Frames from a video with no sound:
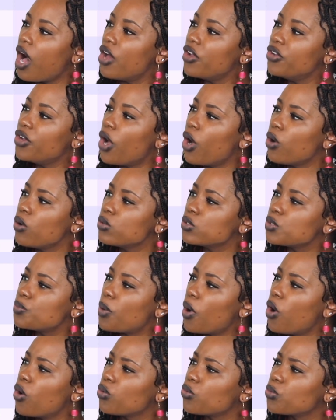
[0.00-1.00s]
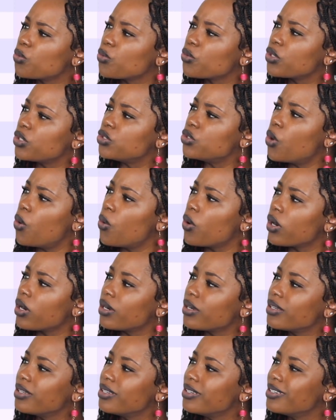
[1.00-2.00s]
A nose poked through the
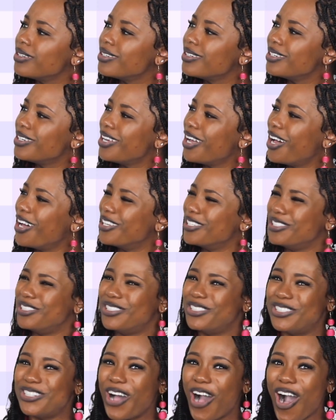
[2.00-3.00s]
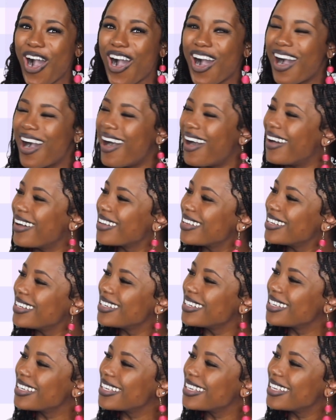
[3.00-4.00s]
door. A dog!
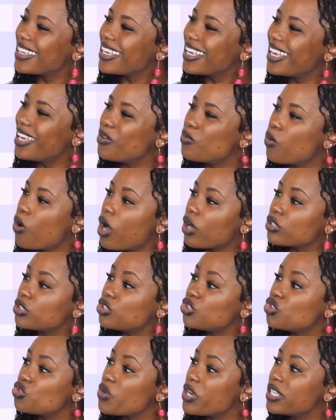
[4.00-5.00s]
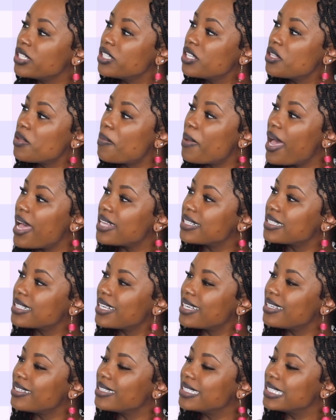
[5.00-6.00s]
He walked straight to the
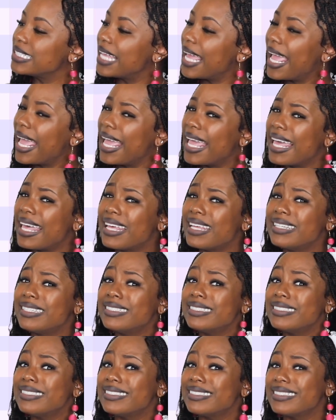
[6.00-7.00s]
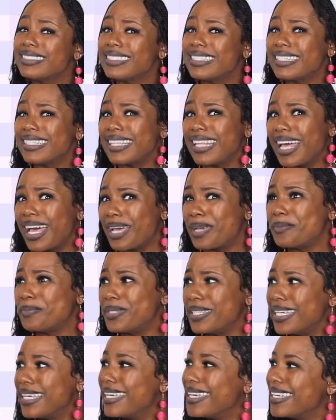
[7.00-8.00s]
basket and
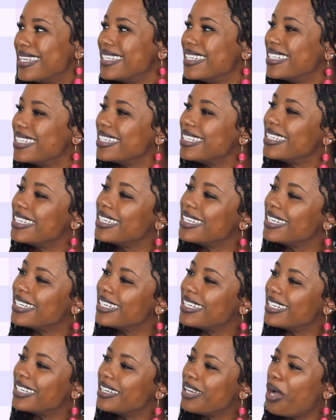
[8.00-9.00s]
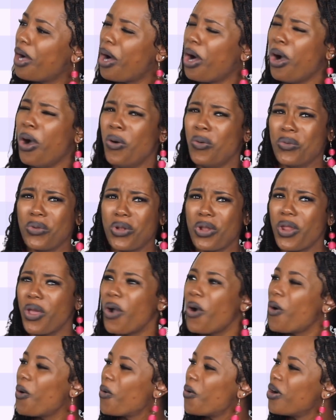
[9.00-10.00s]
climbed in. Oh
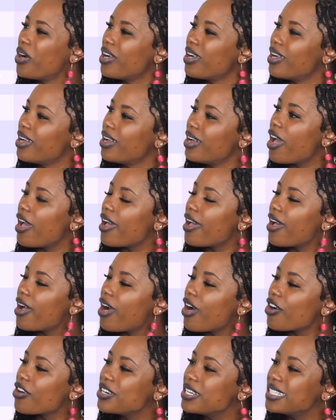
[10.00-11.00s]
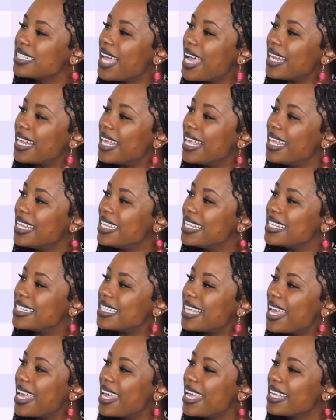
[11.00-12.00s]
no! Ernest had hidden
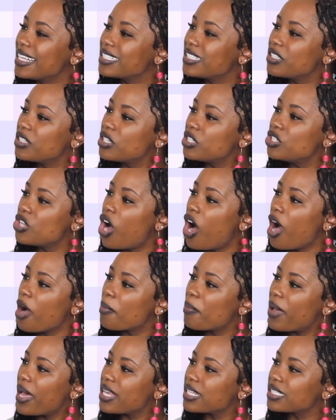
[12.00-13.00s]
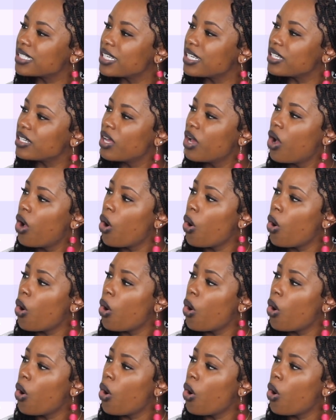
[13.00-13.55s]
his eggs in the dog basket.